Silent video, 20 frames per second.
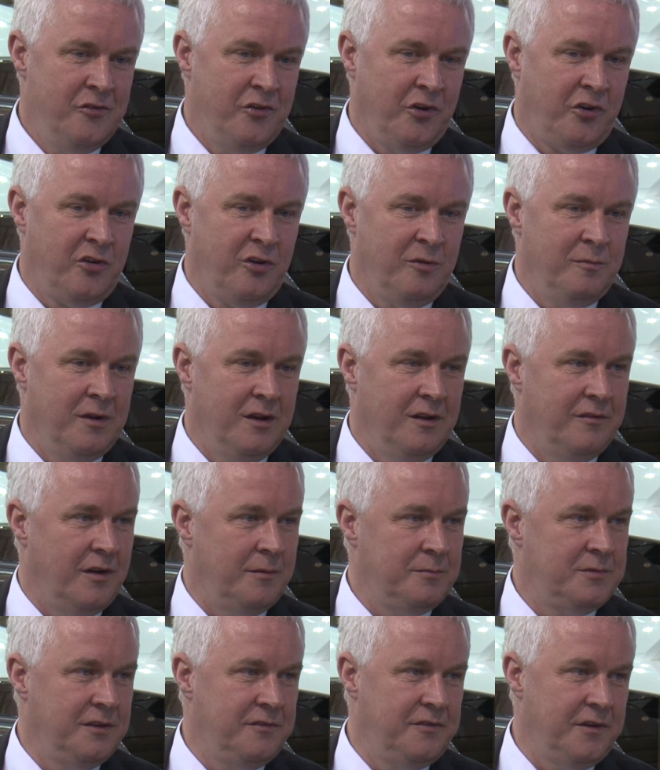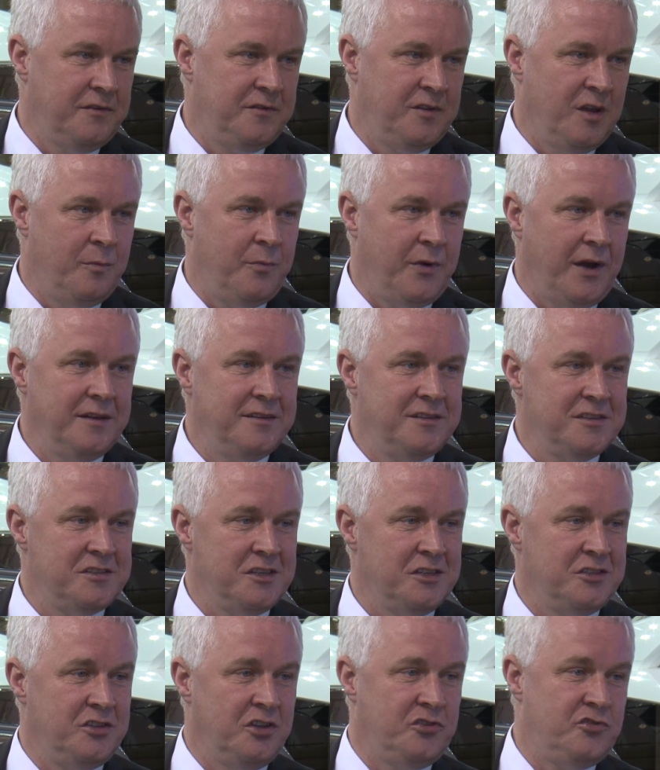recruitment of up to 50
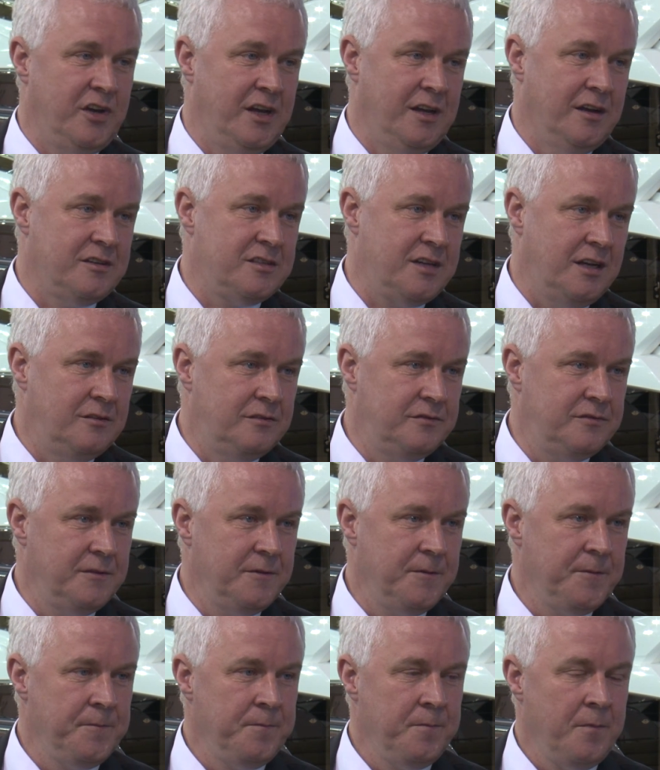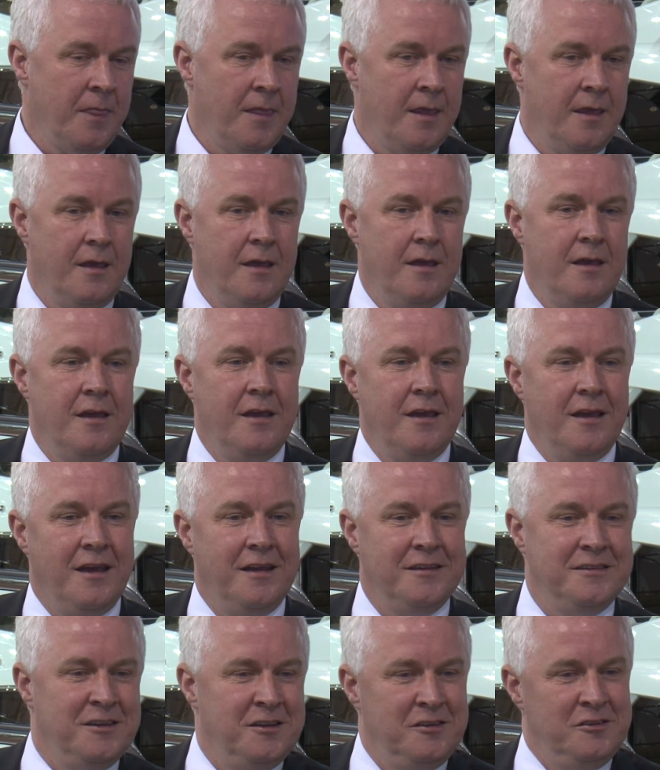apprentices to train ourselves.
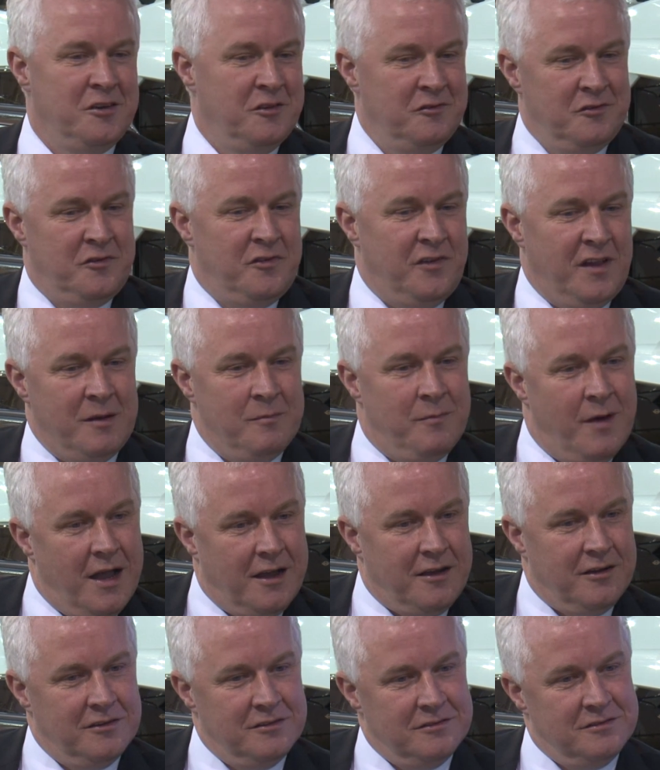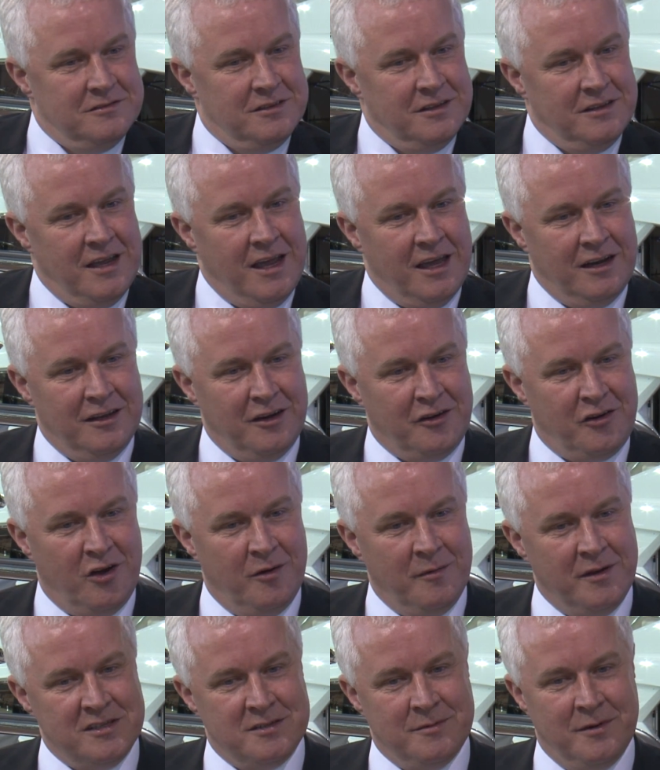And you reflect back on earlier
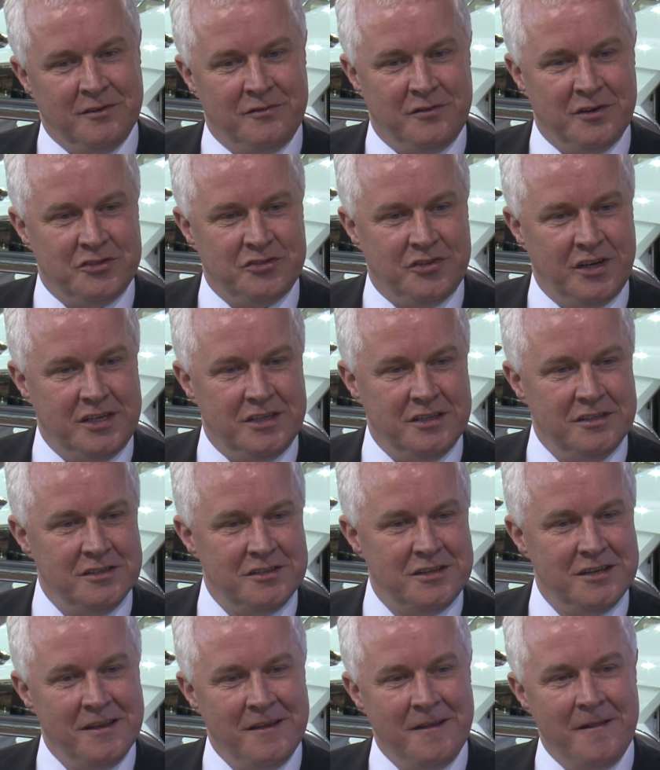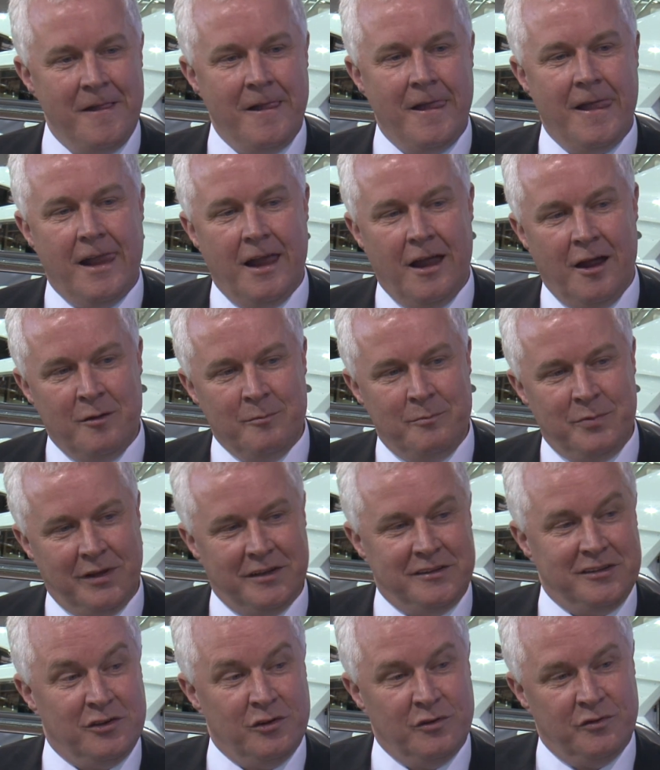comments about frustrations and
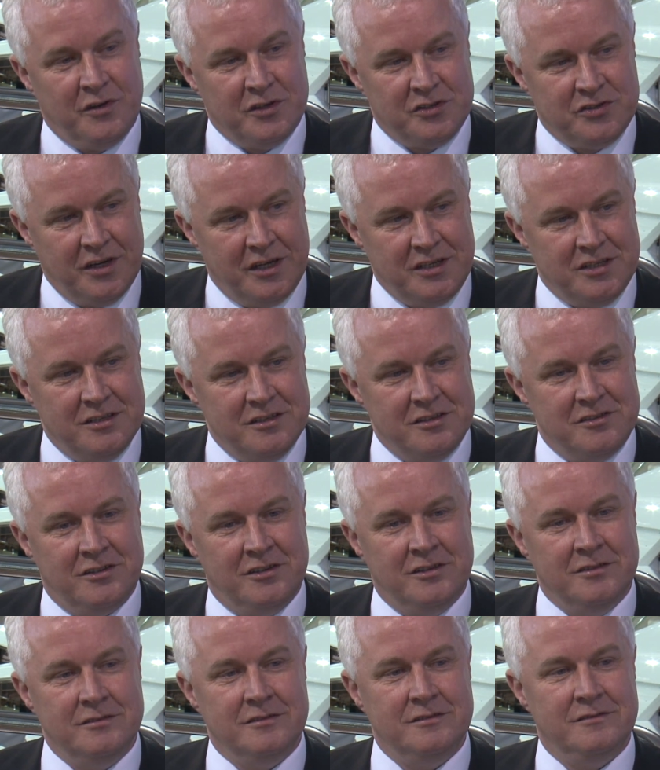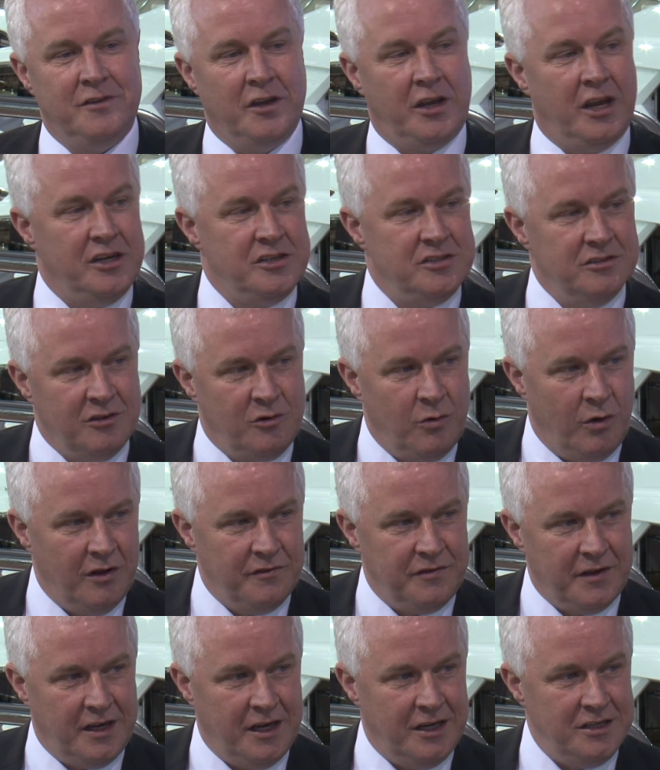political frustrations on vocational
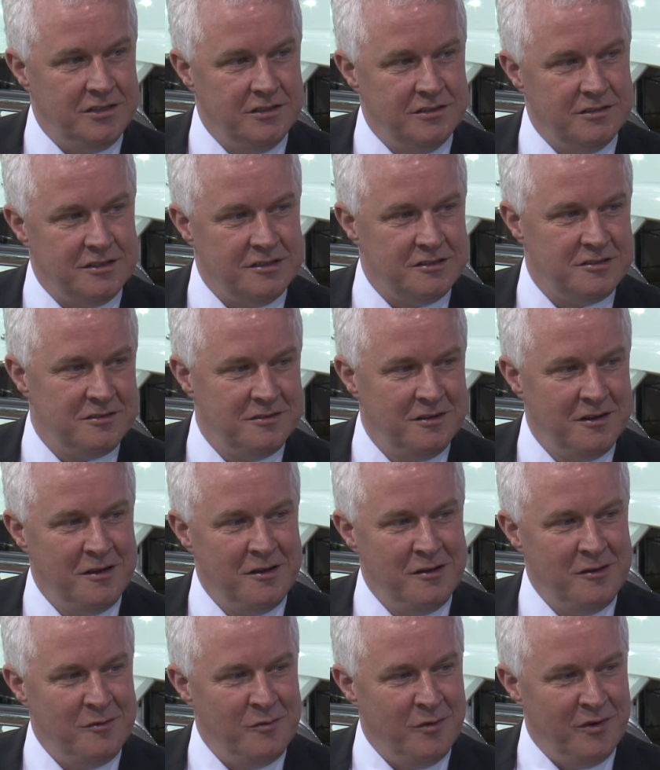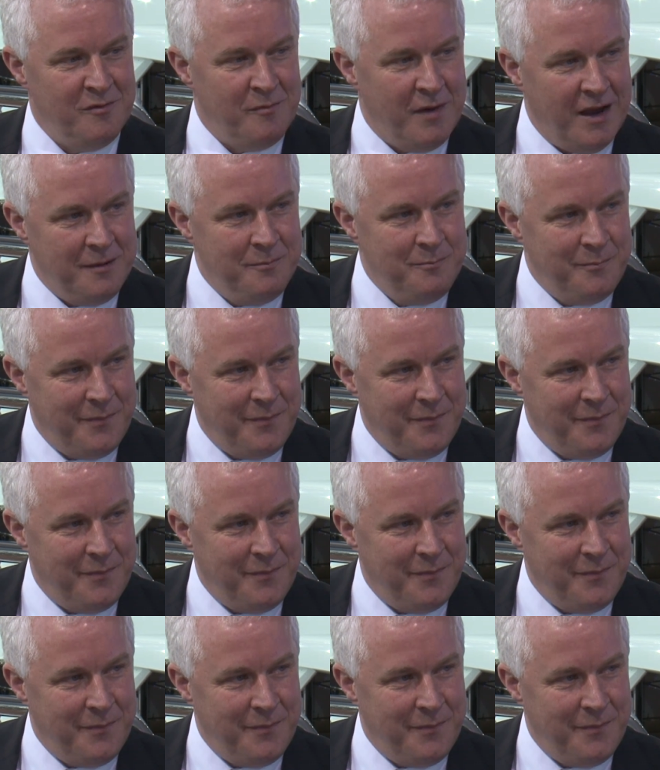qualifications is one of my